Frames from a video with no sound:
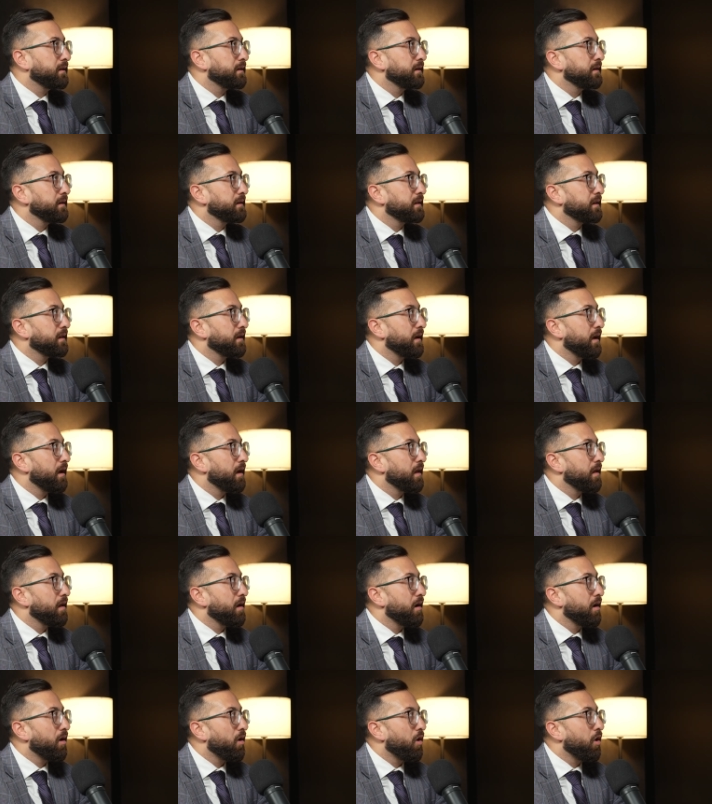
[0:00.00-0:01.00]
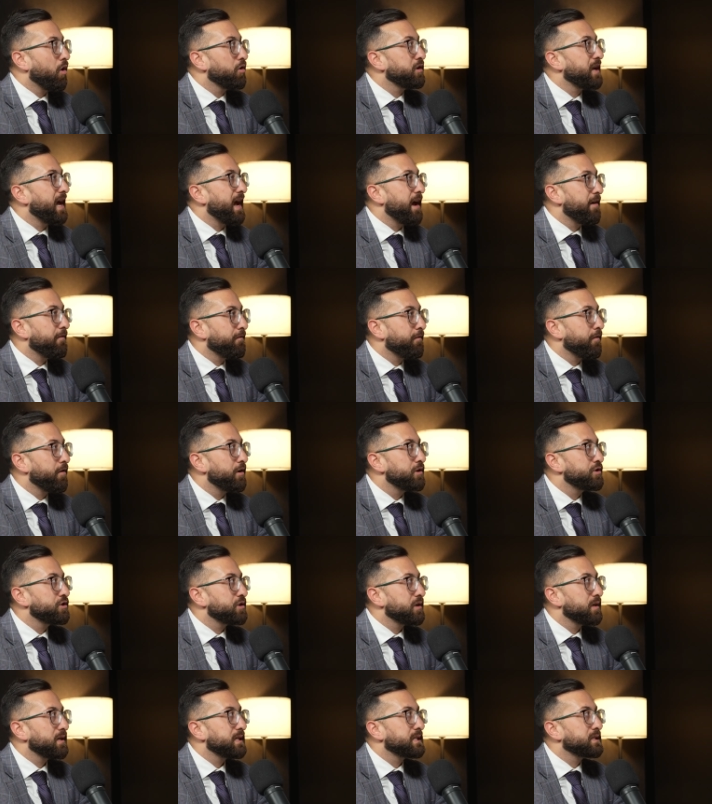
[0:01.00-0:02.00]
think on
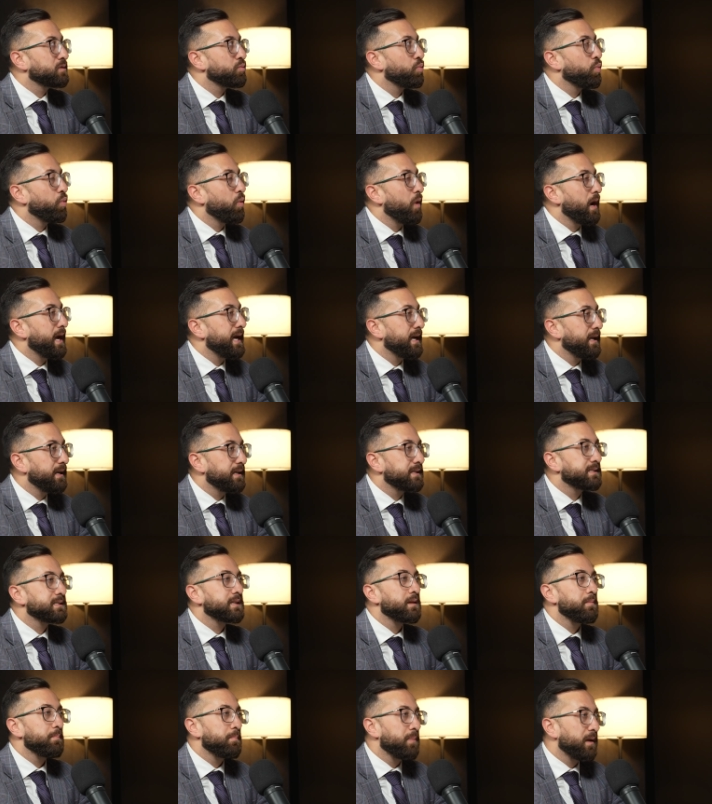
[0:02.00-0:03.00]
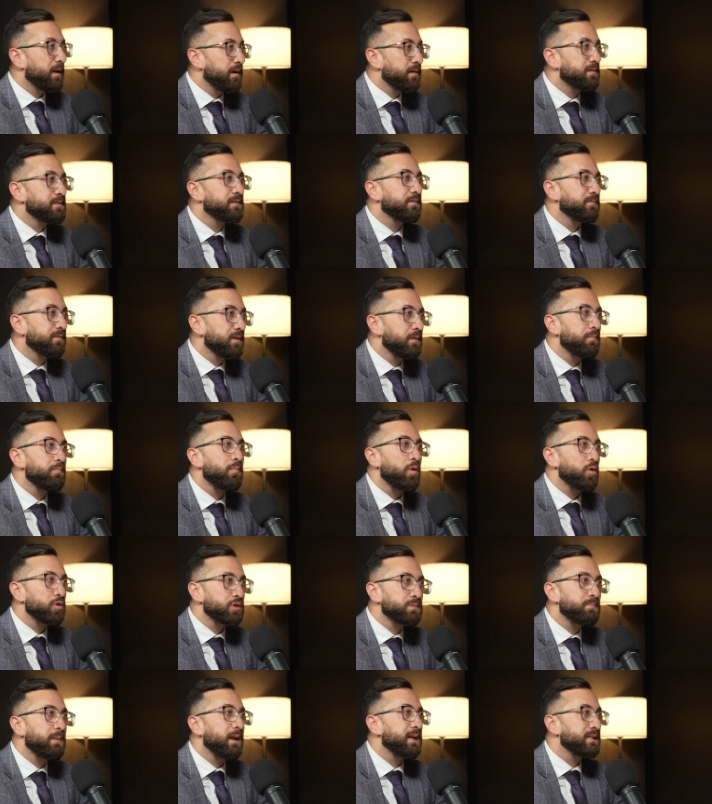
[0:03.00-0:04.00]
average, it's way less competitive than
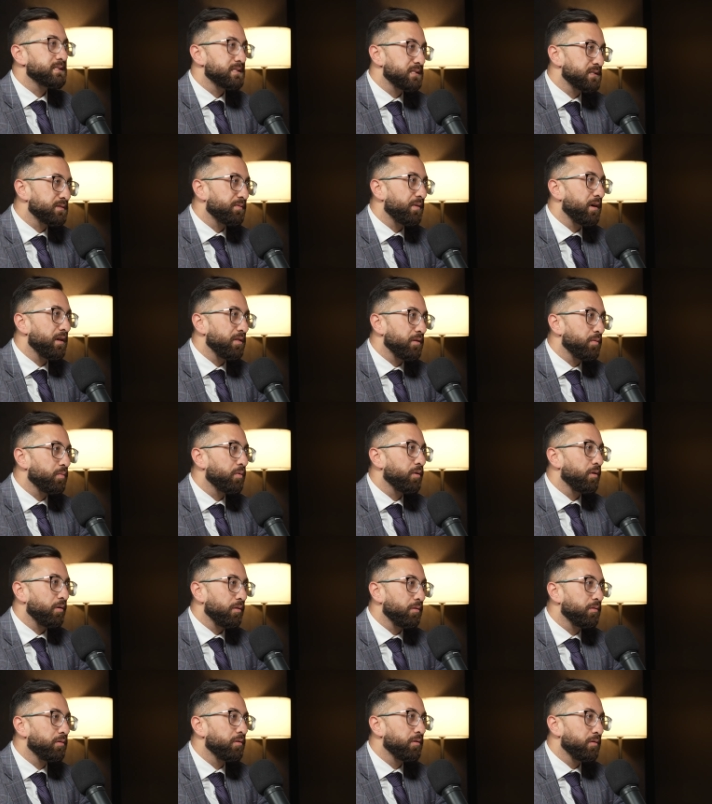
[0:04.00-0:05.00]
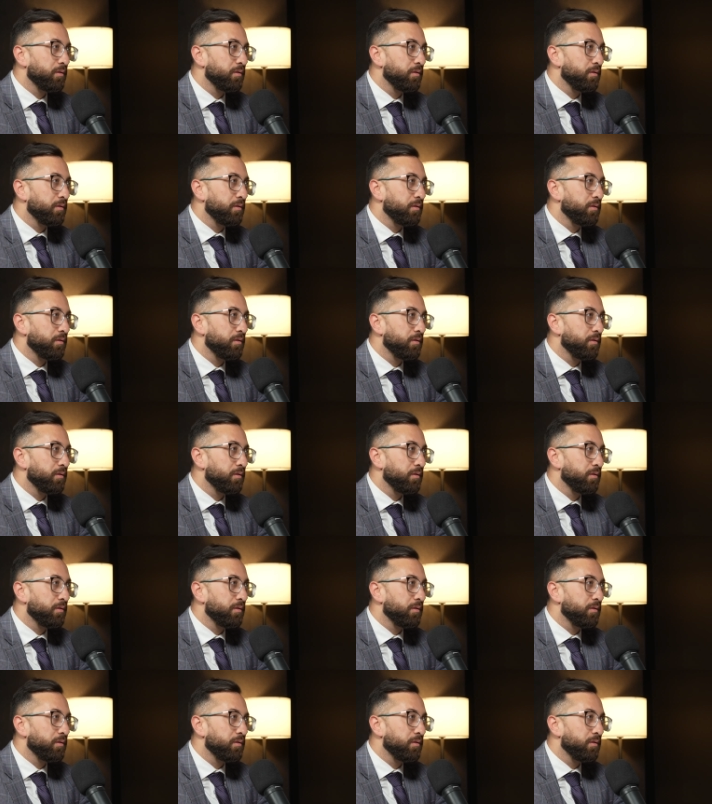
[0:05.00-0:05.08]
most places around the world.